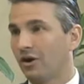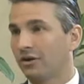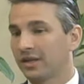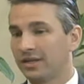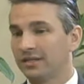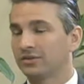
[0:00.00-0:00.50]
Our
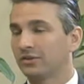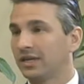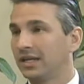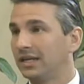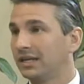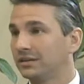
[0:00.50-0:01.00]
kids are
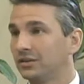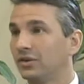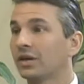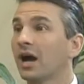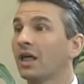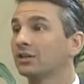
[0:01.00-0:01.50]
getting into
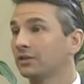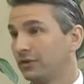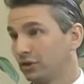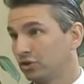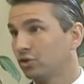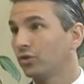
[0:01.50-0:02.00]
the college of
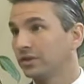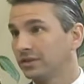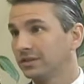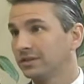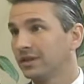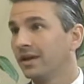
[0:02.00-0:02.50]
their
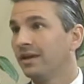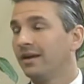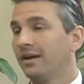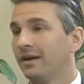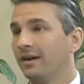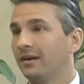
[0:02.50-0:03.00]
choices,
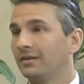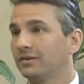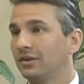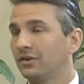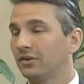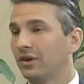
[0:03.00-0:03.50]

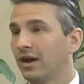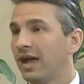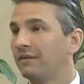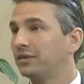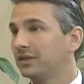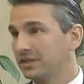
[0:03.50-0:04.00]
so they're not
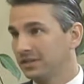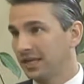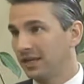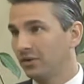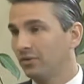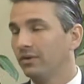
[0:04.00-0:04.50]
having to
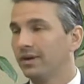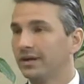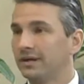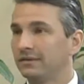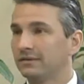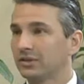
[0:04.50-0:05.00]
settle.
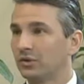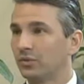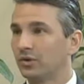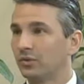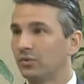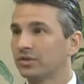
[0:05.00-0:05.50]
So
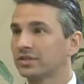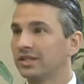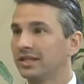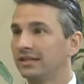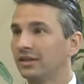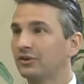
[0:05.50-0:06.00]
we're
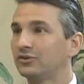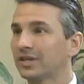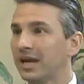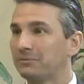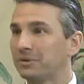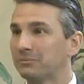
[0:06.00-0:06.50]
seeing those
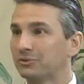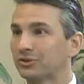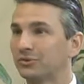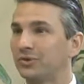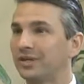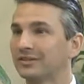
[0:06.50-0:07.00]
type numbers
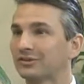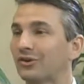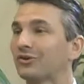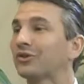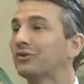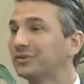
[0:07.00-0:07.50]
that we can
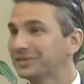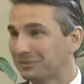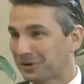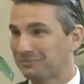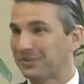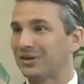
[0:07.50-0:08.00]
start throwing some
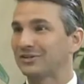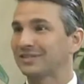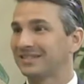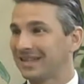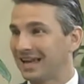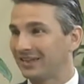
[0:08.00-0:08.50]

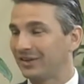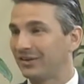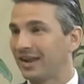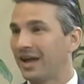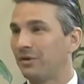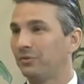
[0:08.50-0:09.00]
comparisons out there
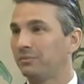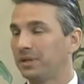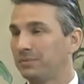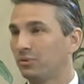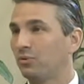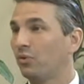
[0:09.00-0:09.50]
now when
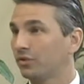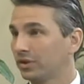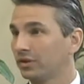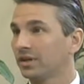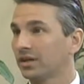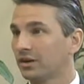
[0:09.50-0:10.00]
people want to
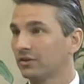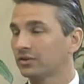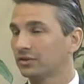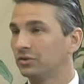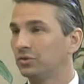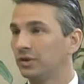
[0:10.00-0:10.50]
look at our
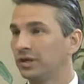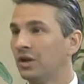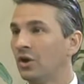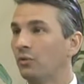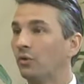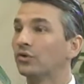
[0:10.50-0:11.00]
school and
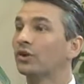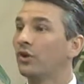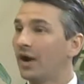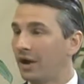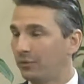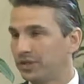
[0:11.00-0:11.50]
want to
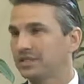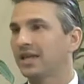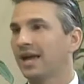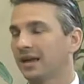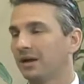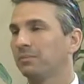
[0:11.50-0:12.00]
know how we
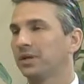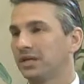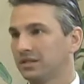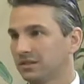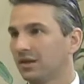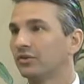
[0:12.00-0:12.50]
stack up
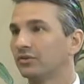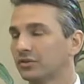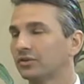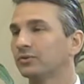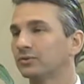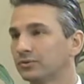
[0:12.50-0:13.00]
against other
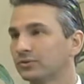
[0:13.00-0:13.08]
schools.